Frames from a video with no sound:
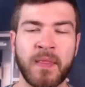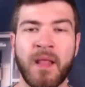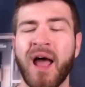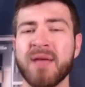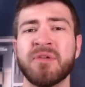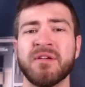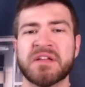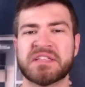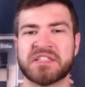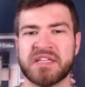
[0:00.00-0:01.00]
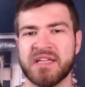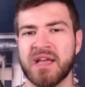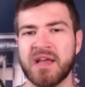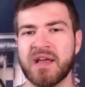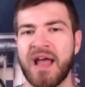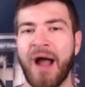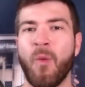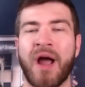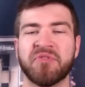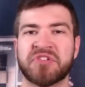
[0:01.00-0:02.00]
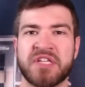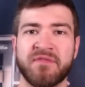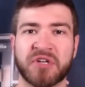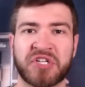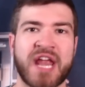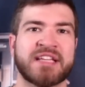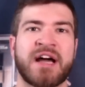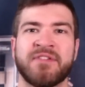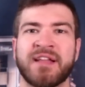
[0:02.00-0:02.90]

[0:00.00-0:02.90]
I am curious to see how wide receiver shakes out.